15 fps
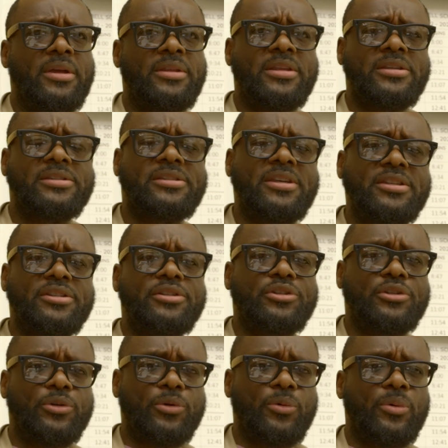This is season
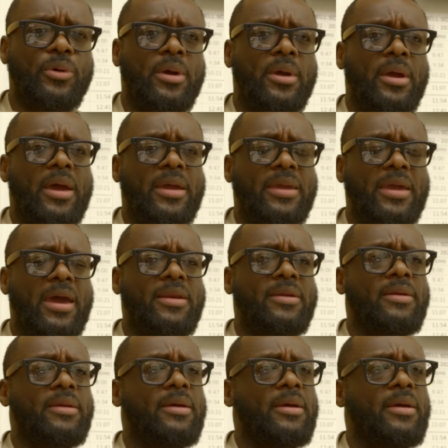2.
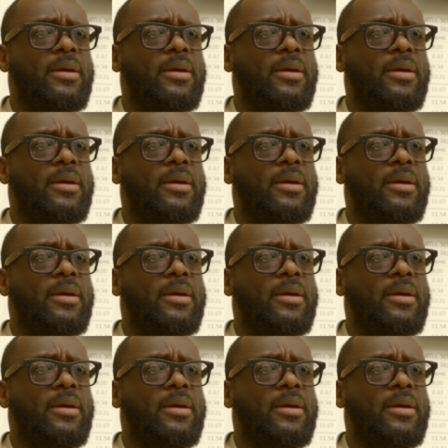Again,